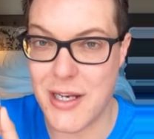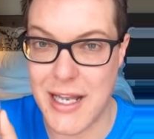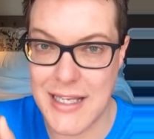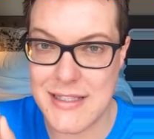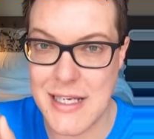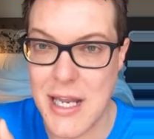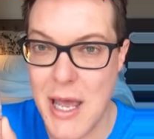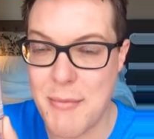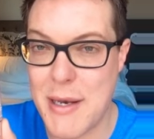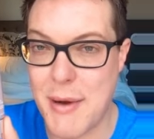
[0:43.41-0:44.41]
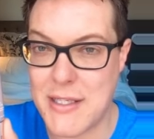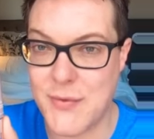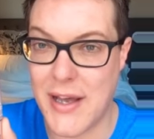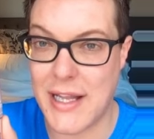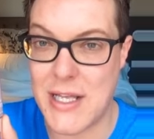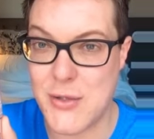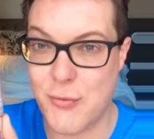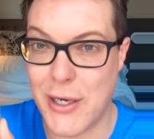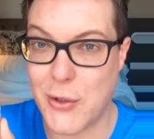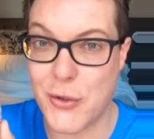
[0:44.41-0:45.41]
and elastin, minimize fine lines
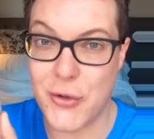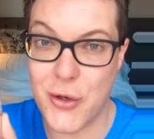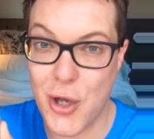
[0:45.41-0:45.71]
and wrinkles.